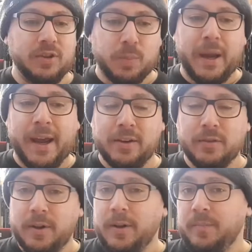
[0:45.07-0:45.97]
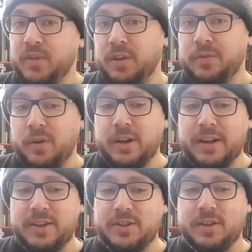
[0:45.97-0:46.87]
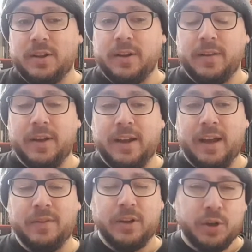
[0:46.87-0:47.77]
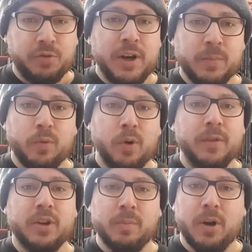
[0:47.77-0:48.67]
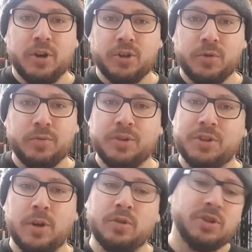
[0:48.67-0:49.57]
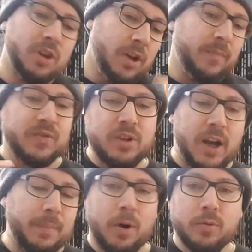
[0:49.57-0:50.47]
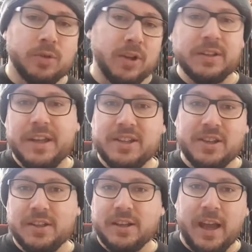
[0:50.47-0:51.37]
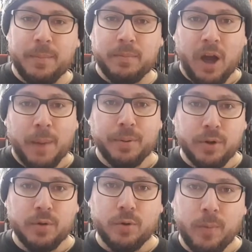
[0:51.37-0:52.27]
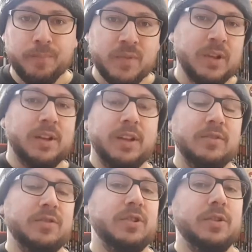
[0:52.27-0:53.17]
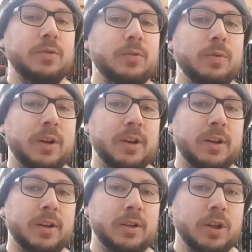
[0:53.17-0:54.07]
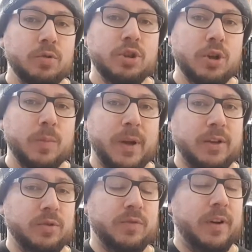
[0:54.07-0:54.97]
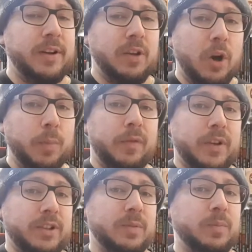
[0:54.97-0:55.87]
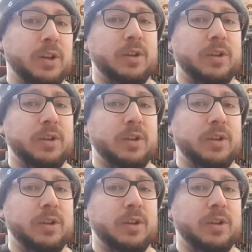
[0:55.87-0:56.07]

In Japan, at the very least, they have incredible commercials, so just type old Nissin cup noodle into YouTube and you'll find hopefully some